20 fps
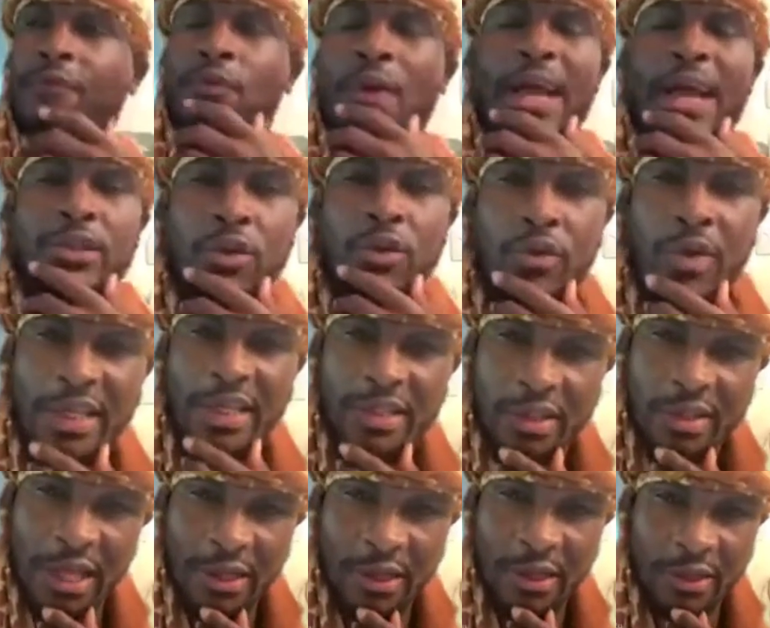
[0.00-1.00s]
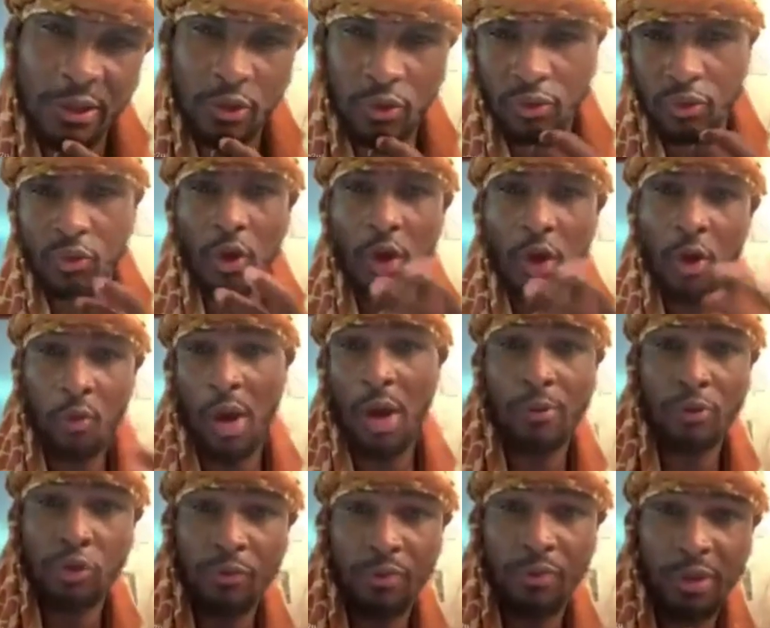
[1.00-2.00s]
If you had your nationality, you knew,
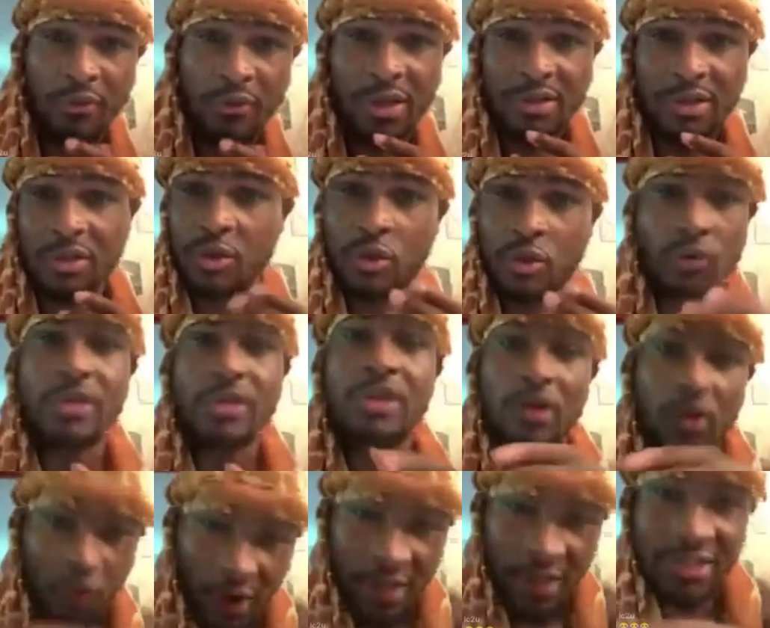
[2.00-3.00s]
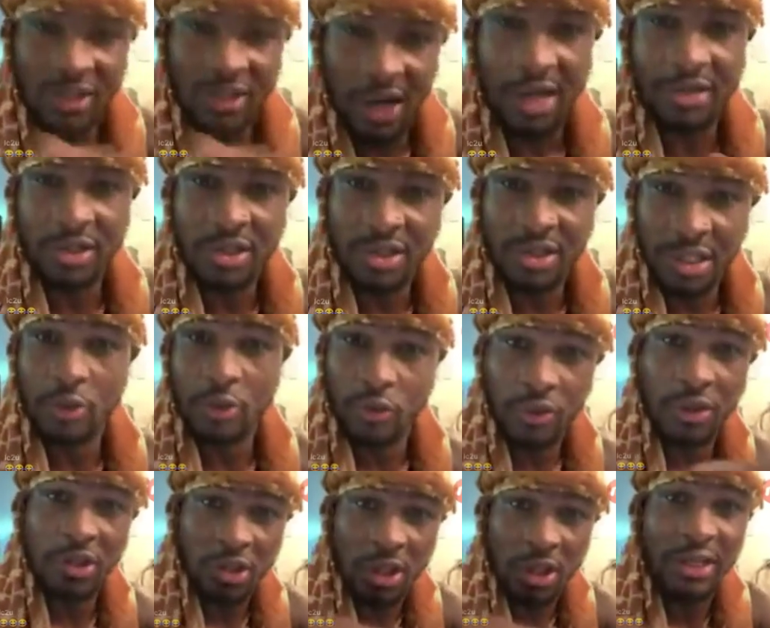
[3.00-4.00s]
why would you be arrested? So did the Christ conscious tell
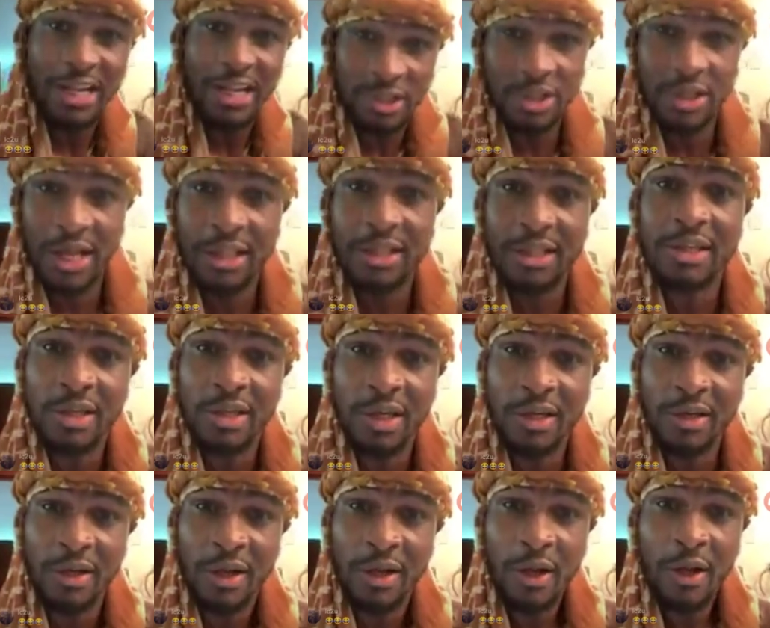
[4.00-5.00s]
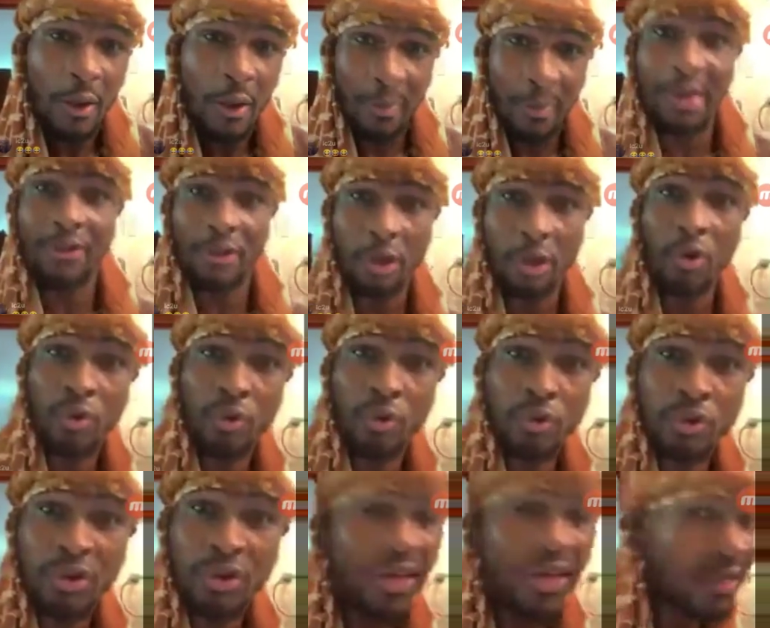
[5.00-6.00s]
you to get your nationality done by the
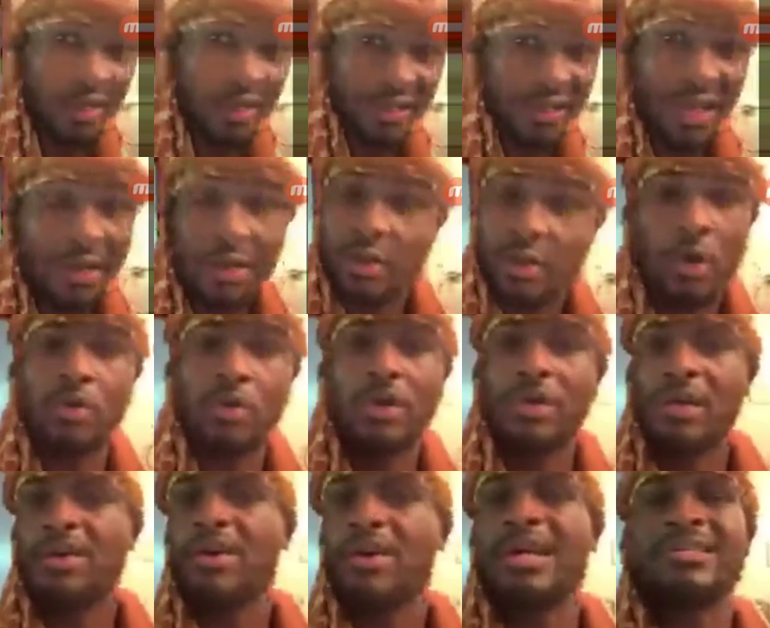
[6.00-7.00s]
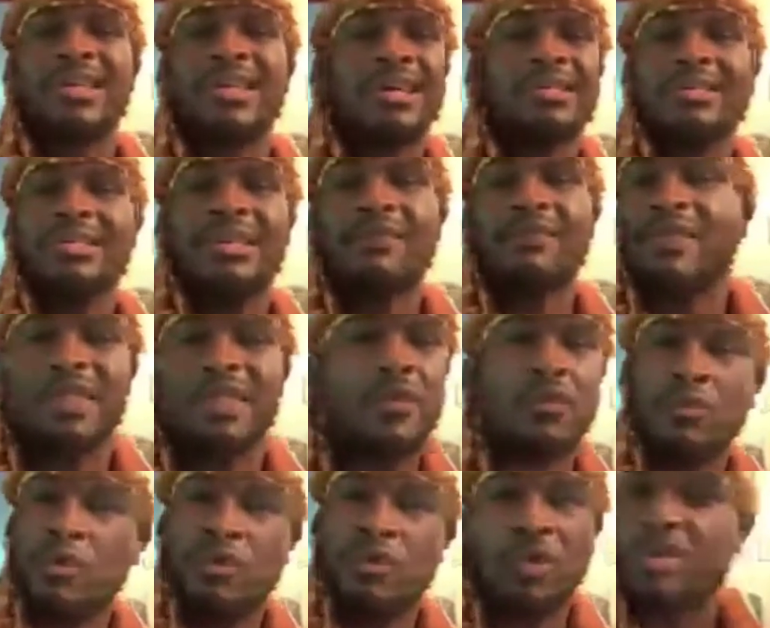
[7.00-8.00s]
locals? Did he say, no, the Christ conscious never
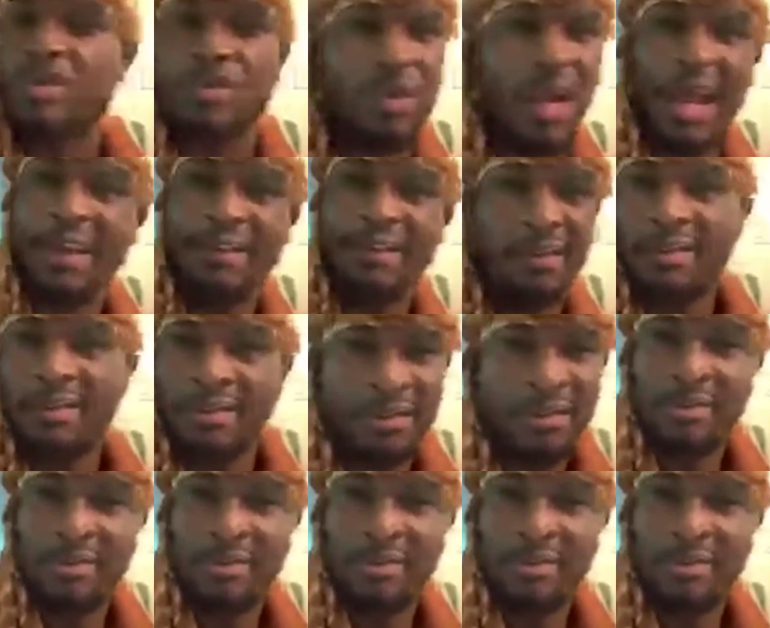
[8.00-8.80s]
told you to do that?